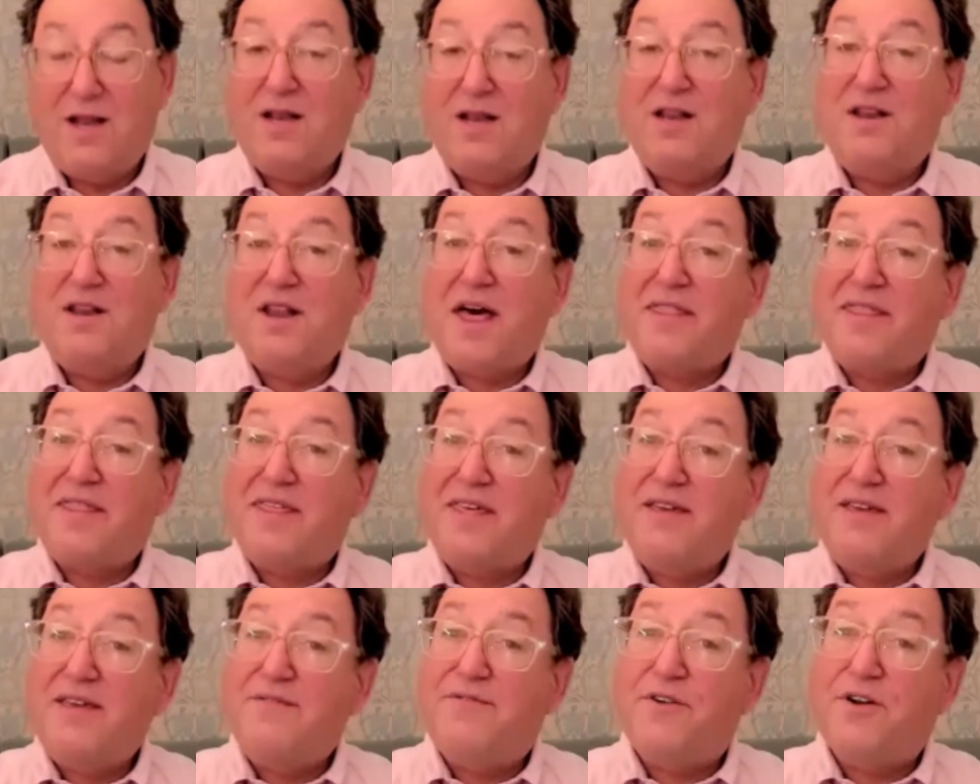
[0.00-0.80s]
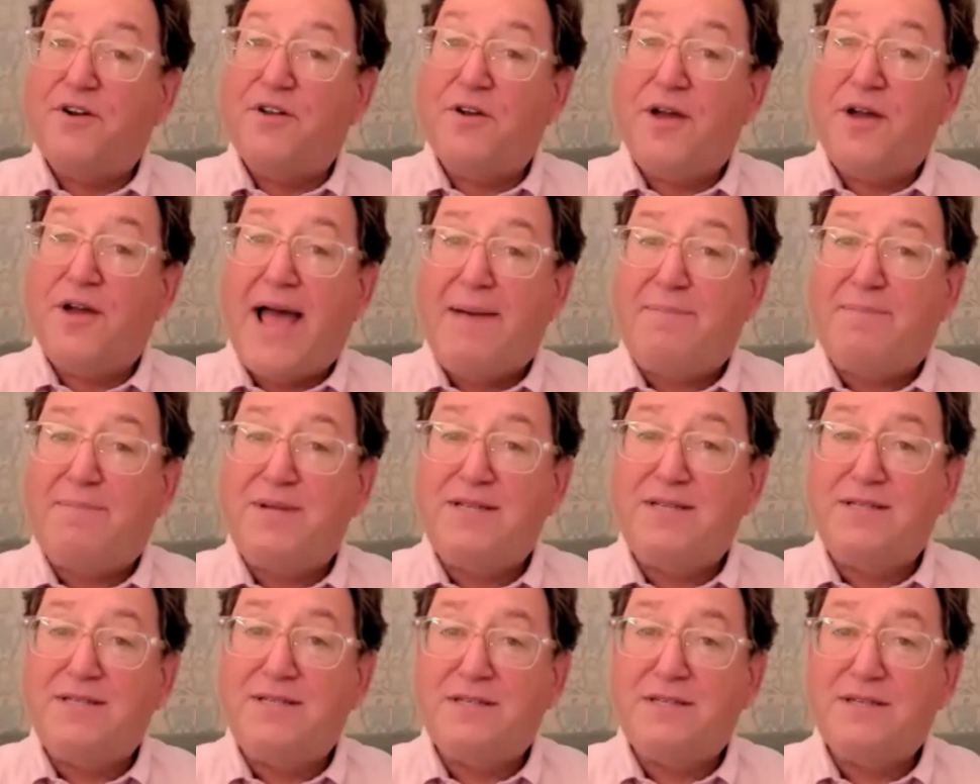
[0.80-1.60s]
nothing further
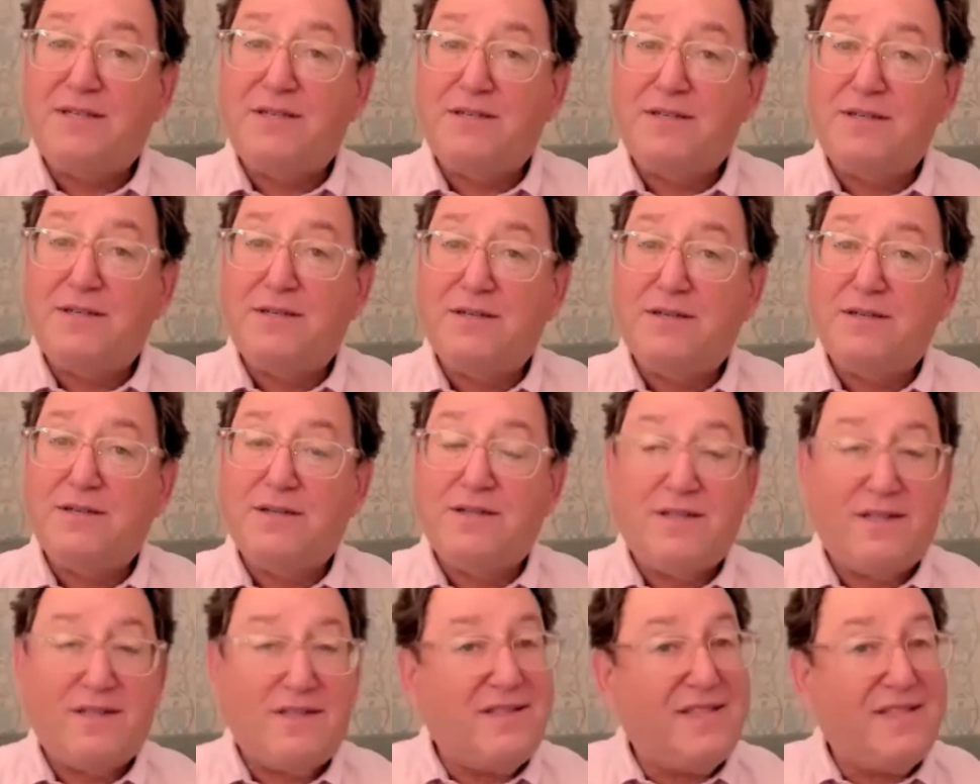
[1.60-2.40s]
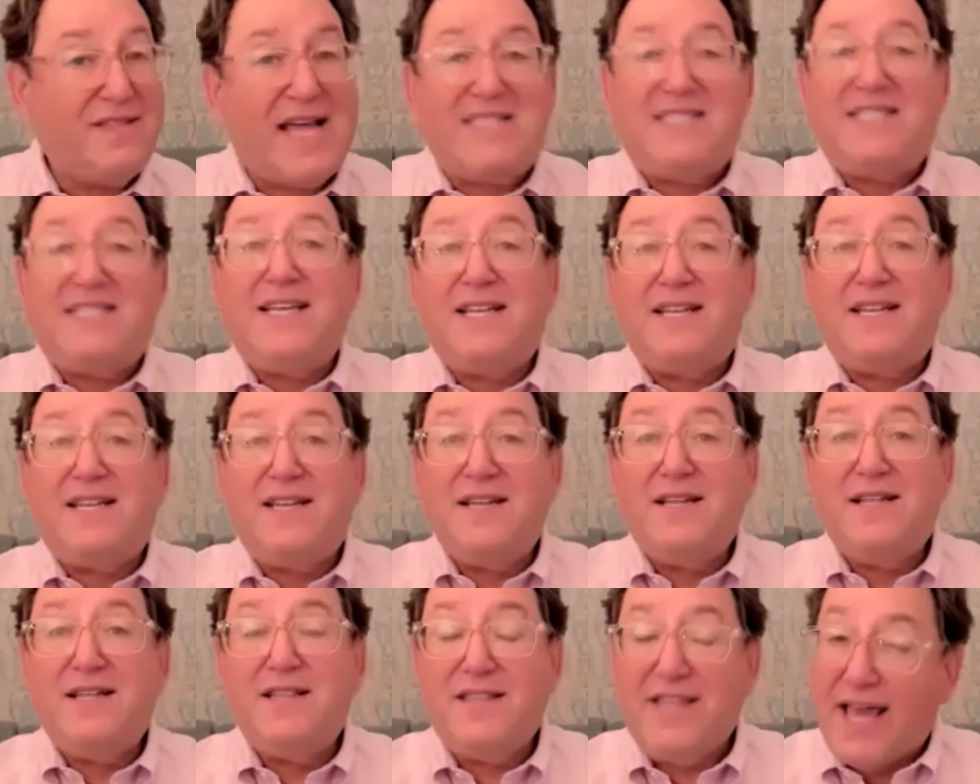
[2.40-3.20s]
happens. That's it.
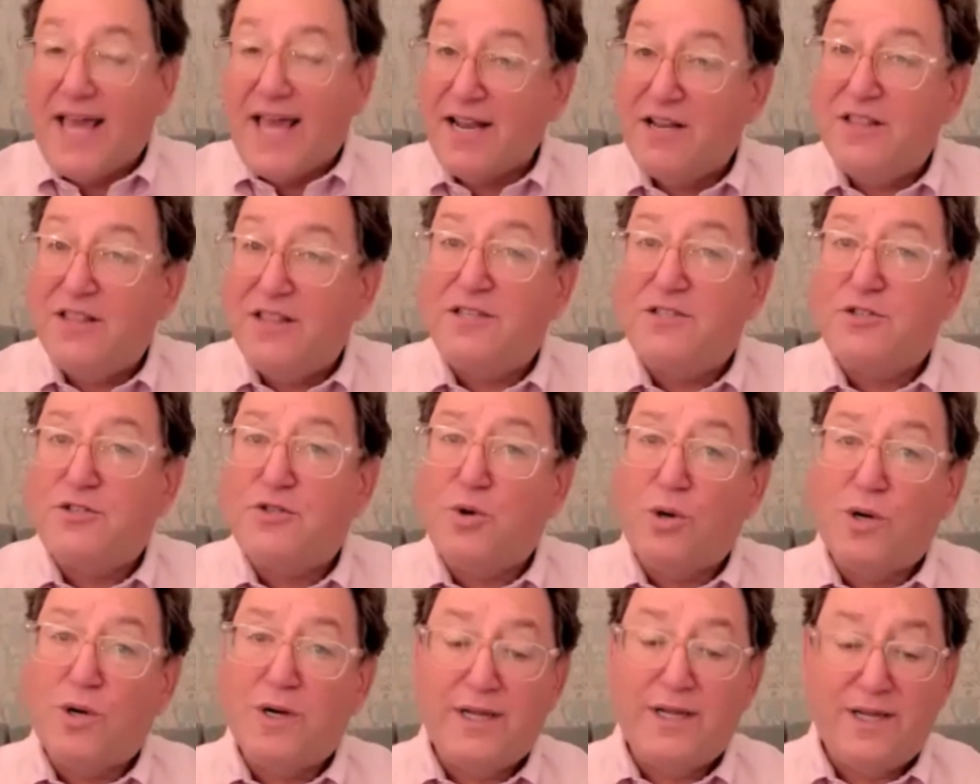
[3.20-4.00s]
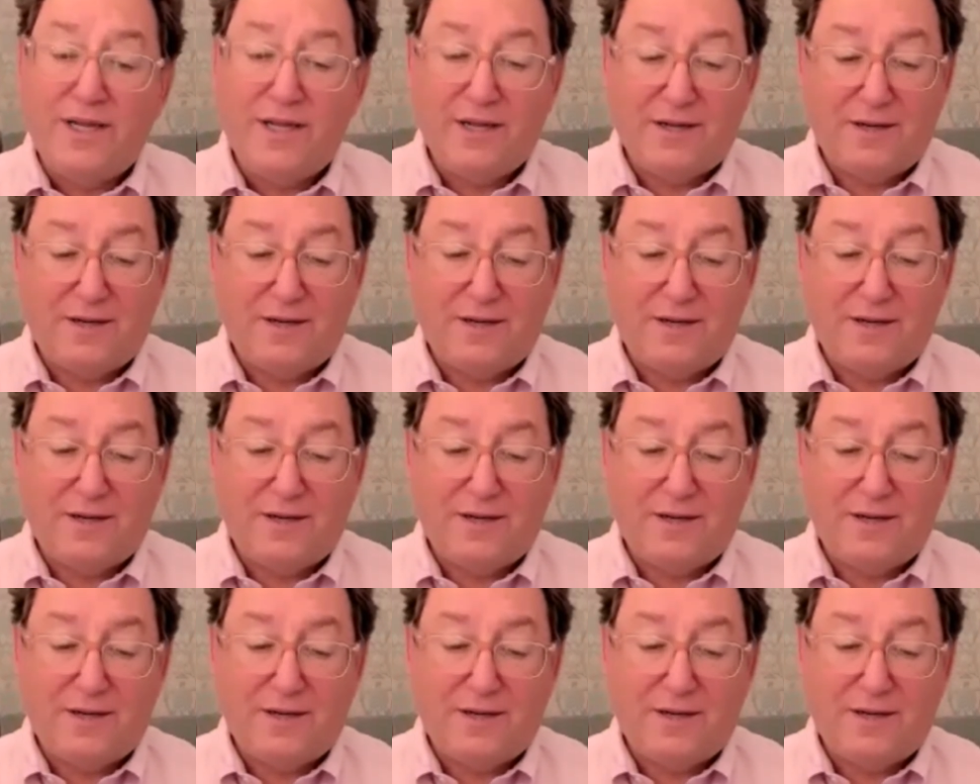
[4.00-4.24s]
The end of the story.